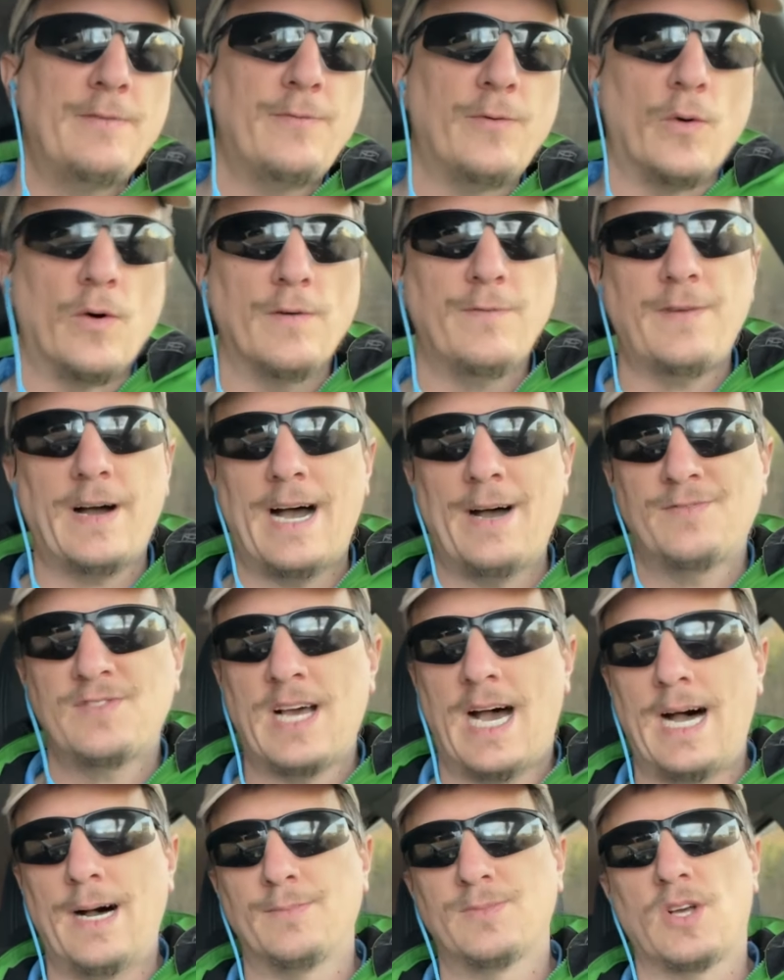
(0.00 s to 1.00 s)
four, five
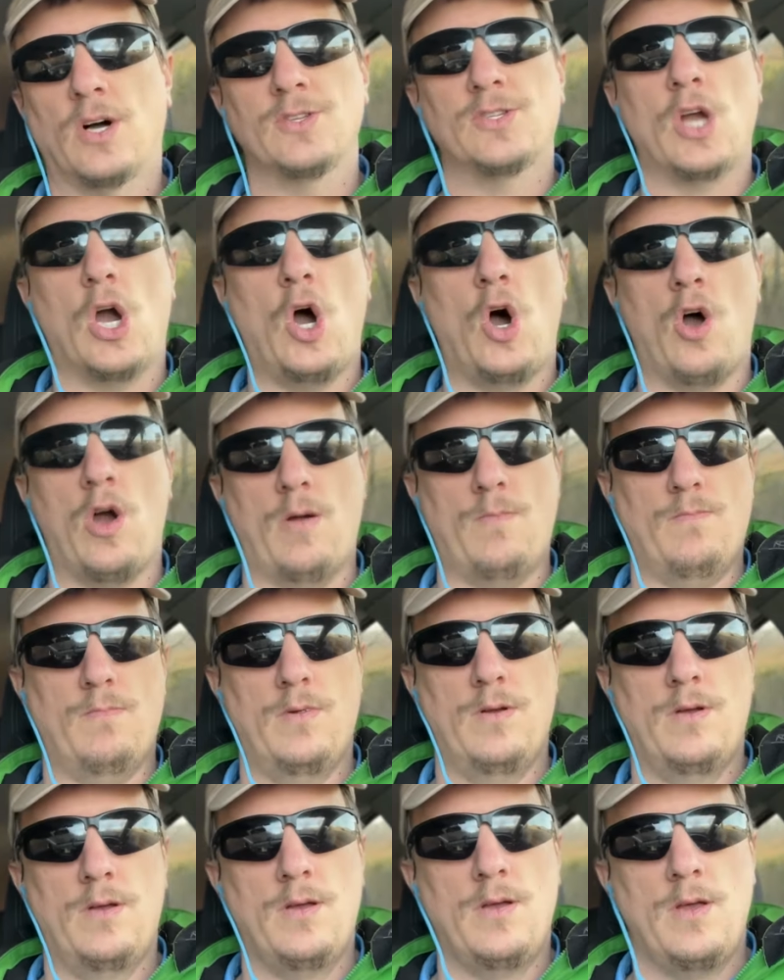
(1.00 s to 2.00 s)
times on your arm.
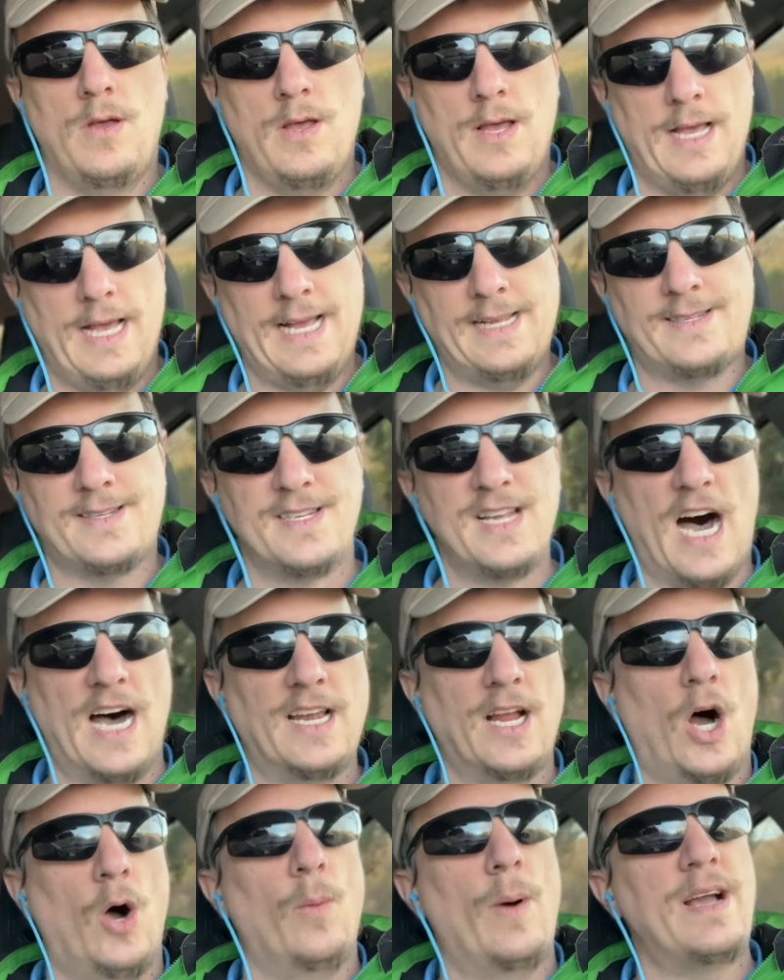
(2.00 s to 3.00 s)
It's
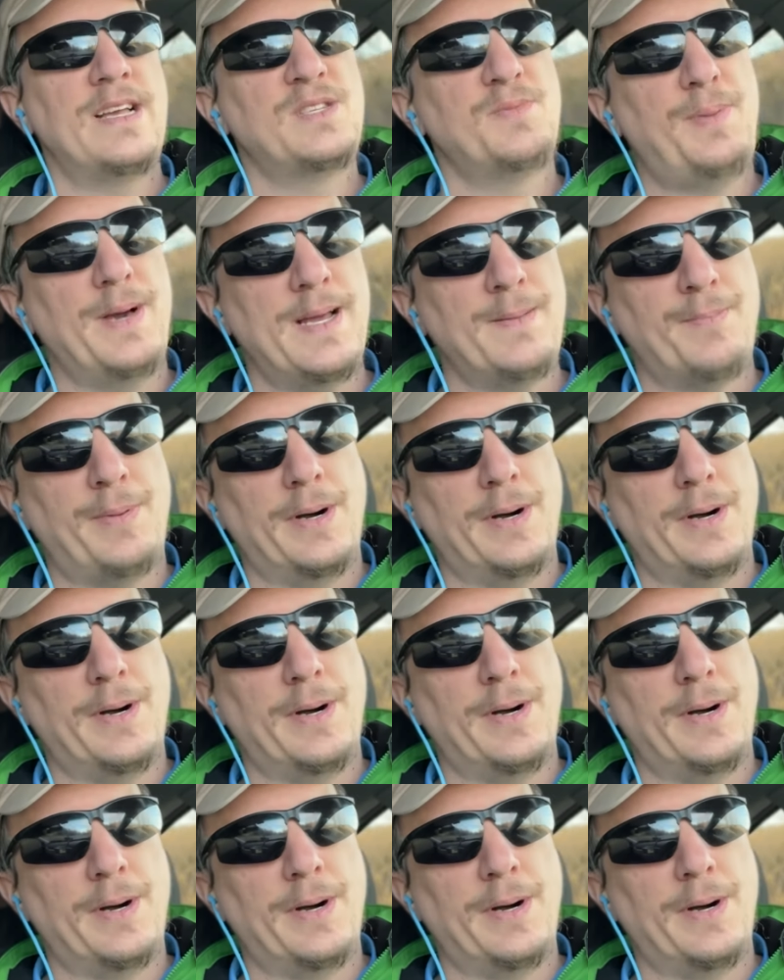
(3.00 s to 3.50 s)
not always bed